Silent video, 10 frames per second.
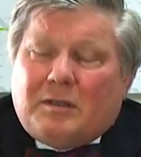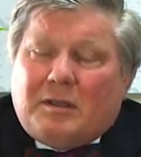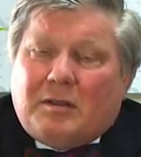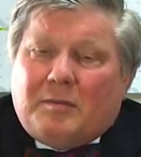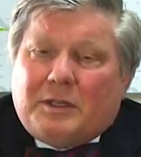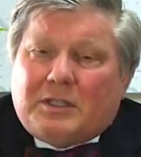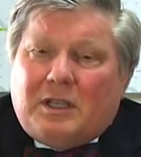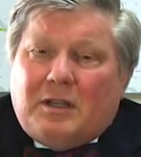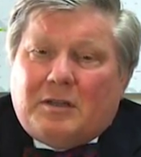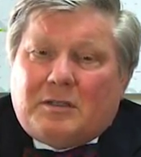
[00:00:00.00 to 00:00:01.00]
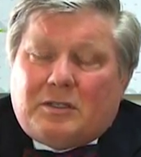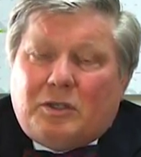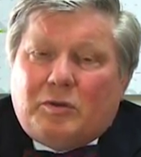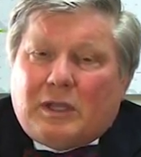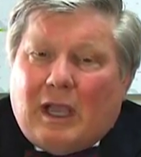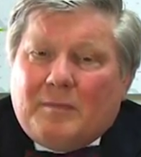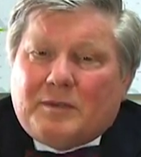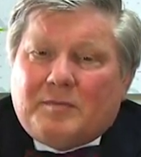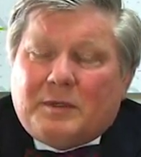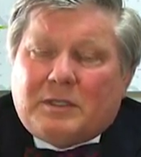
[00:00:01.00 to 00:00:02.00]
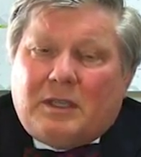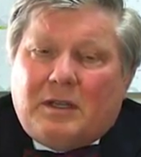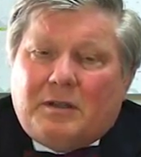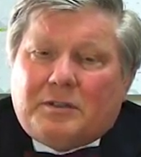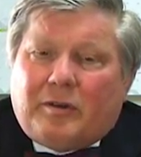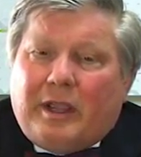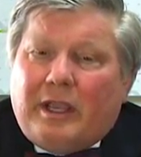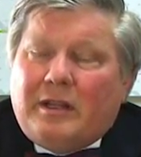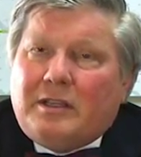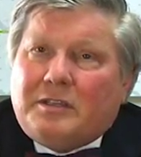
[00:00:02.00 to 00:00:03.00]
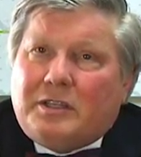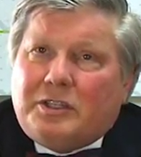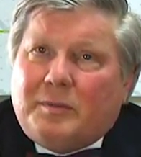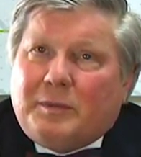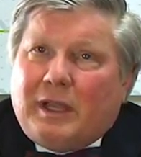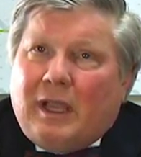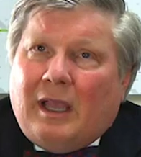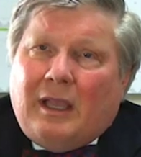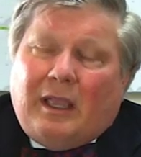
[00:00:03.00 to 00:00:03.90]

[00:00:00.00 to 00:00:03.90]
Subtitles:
The mosquitoes, two types of mosquitoes are Aedes aegypti